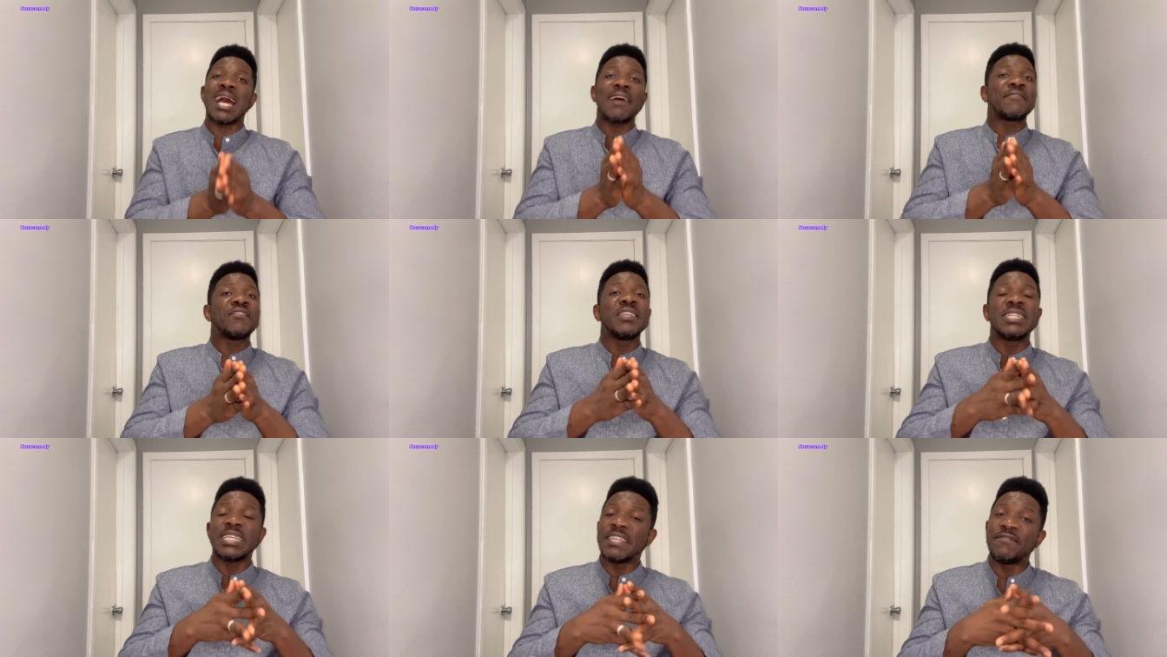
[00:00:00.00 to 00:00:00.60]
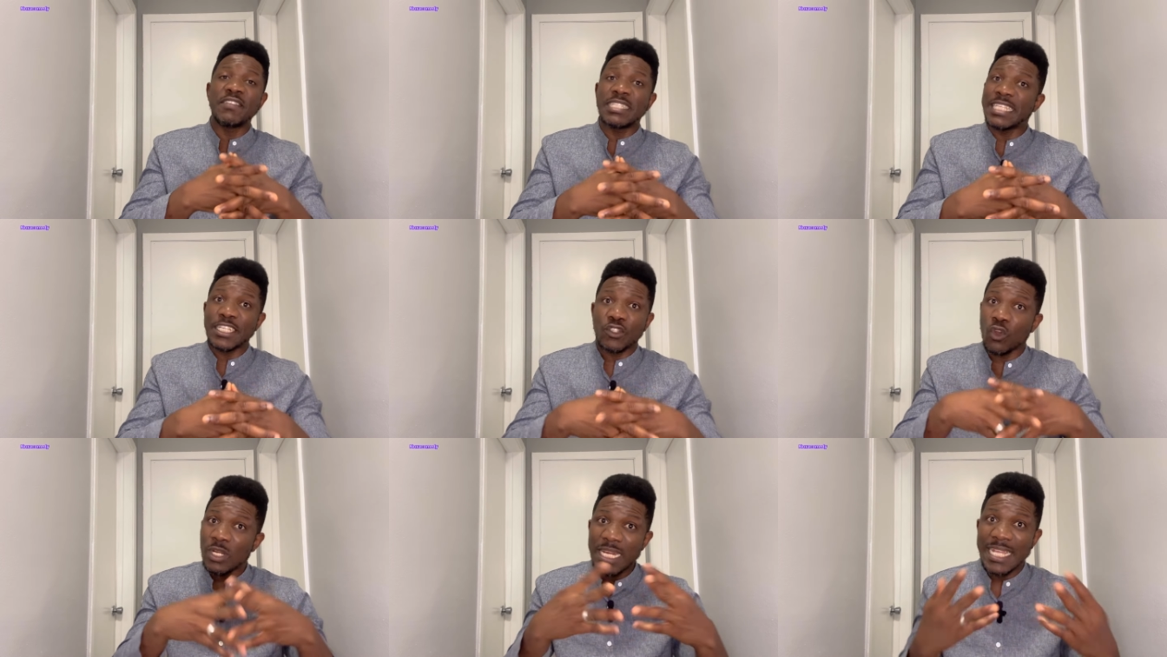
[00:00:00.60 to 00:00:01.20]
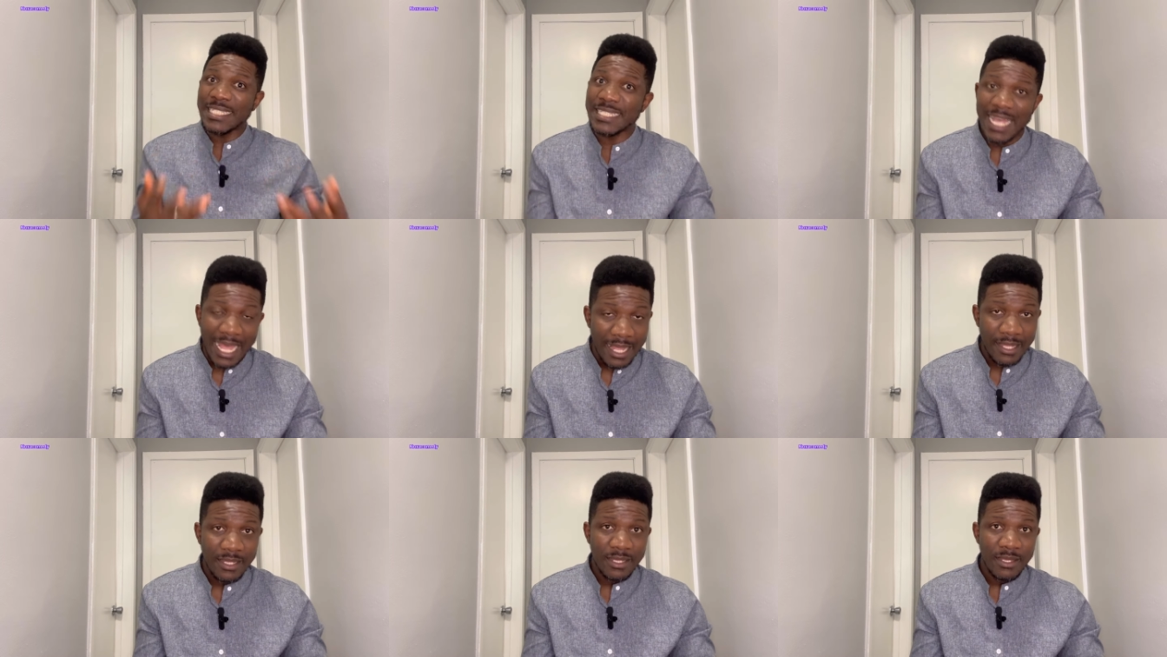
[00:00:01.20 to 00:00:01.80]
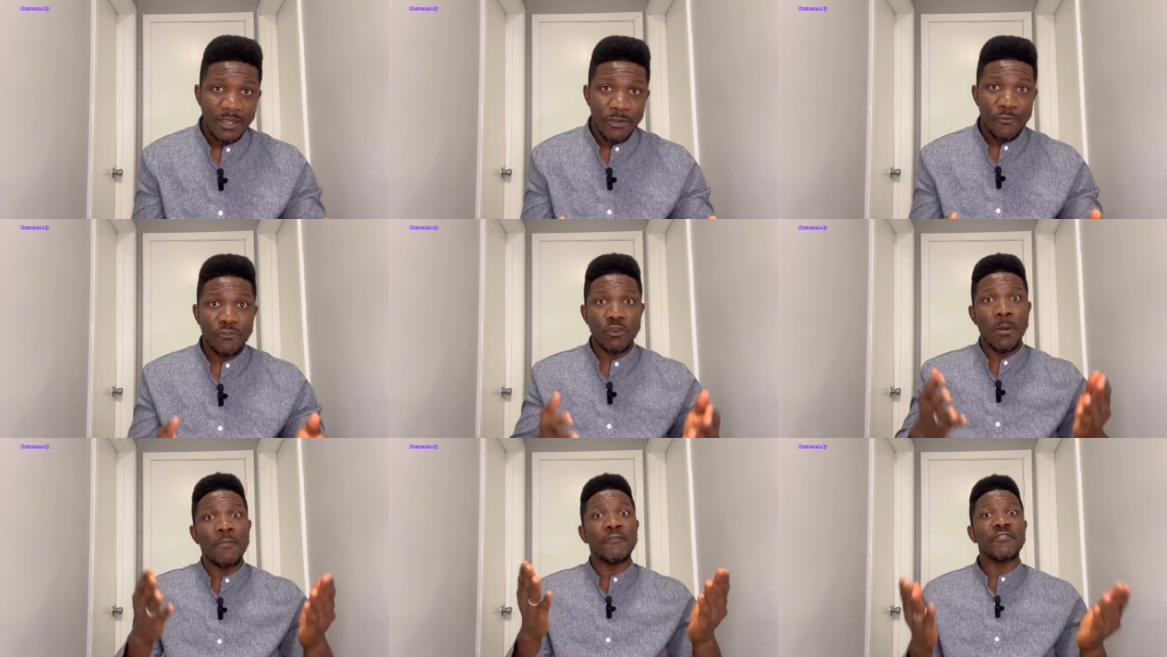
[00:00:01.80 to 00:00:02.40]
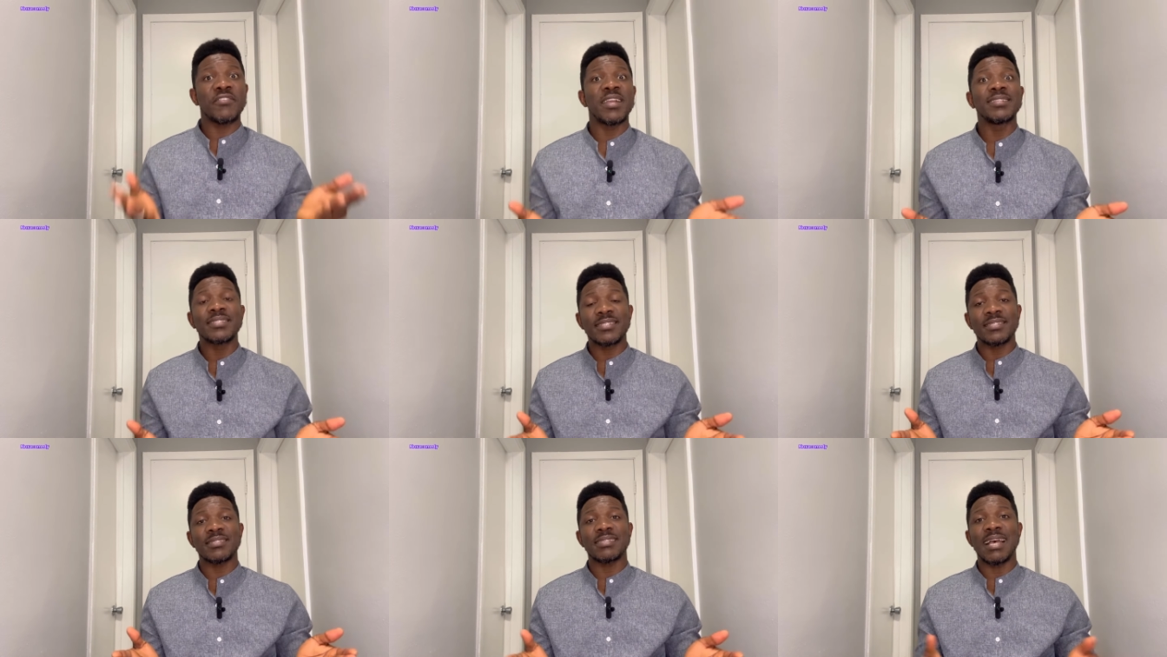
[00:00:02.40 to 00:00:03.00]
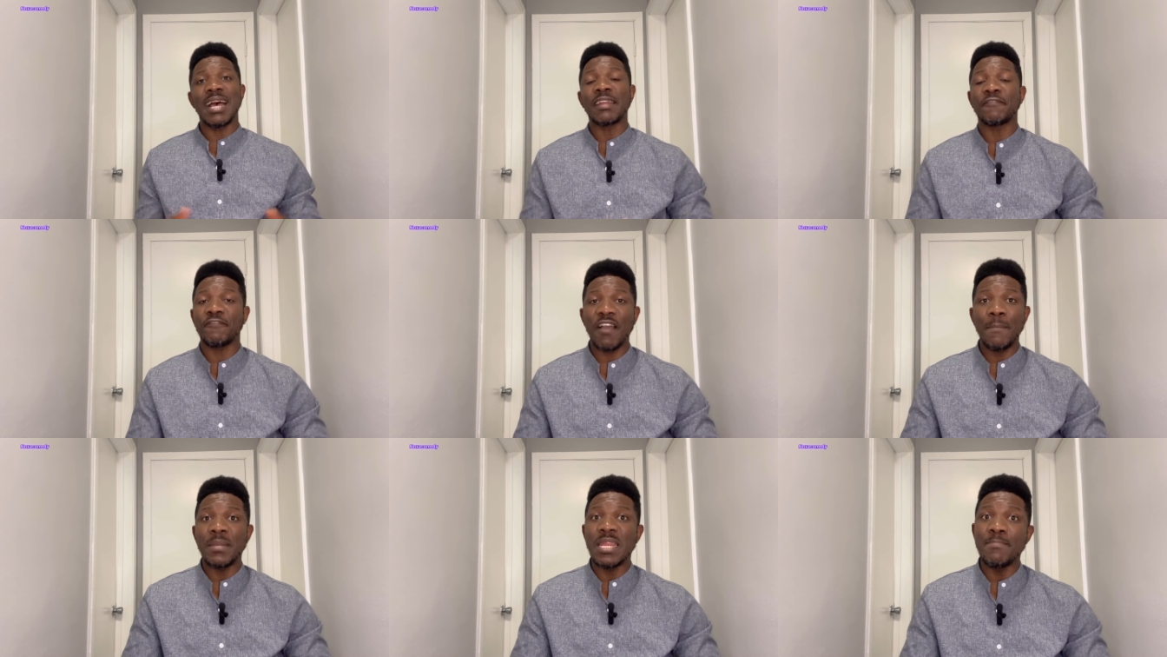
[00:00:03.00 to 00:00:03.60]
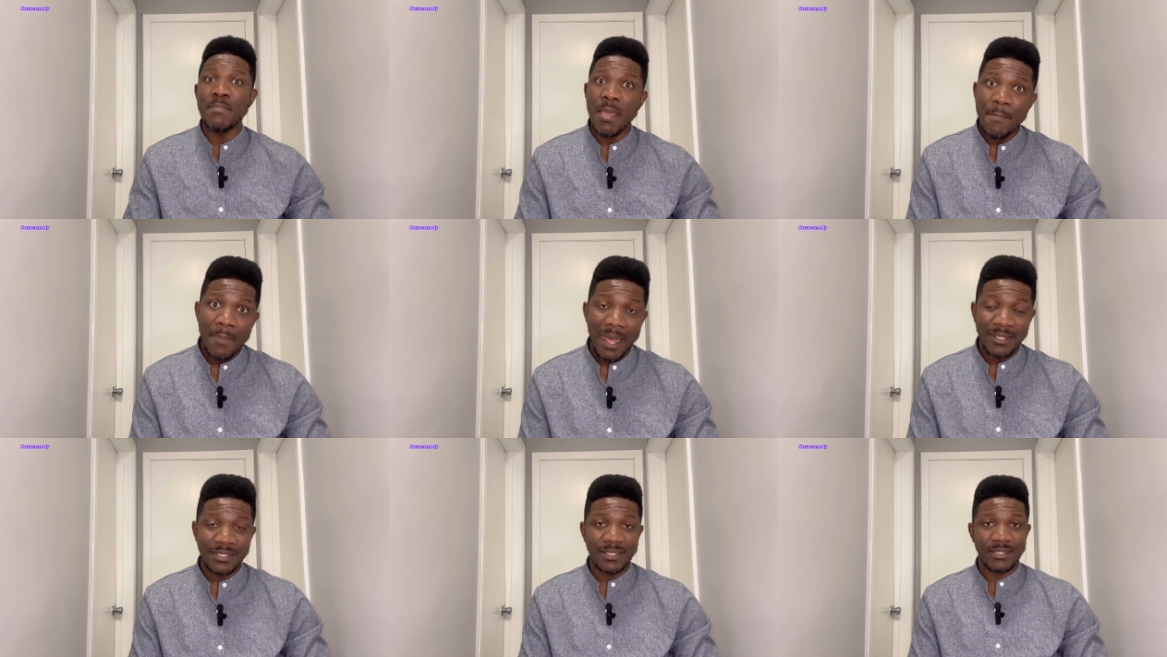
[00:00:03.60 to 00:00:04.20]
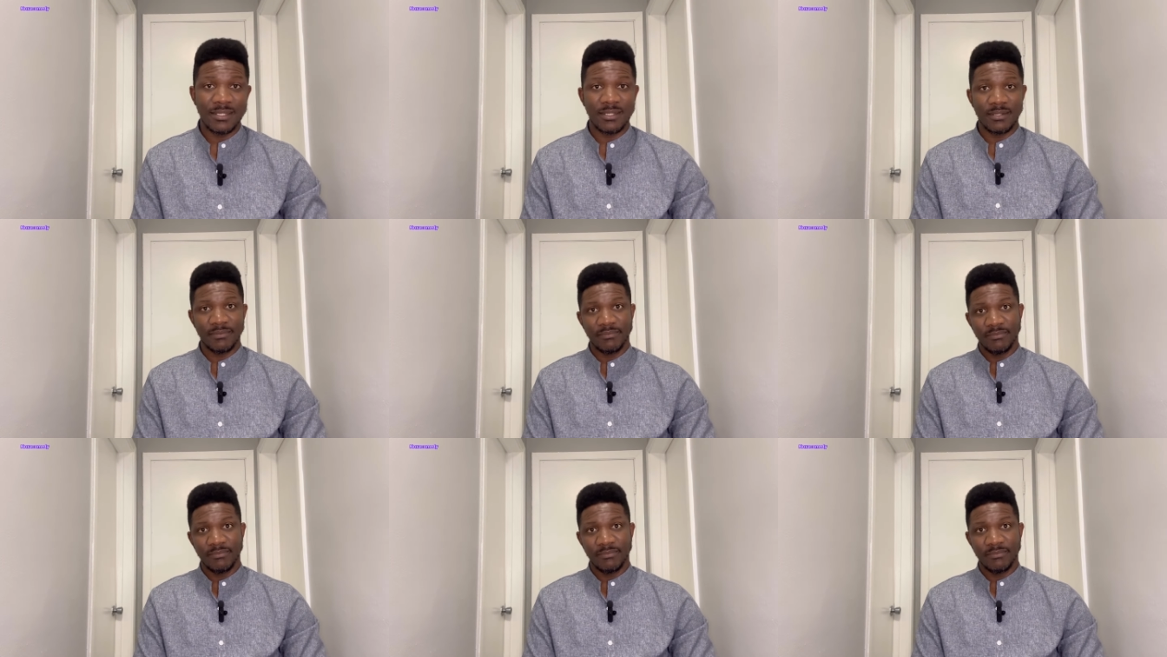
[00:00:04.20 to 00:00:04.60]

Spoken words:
having invitation letter from friends and family members.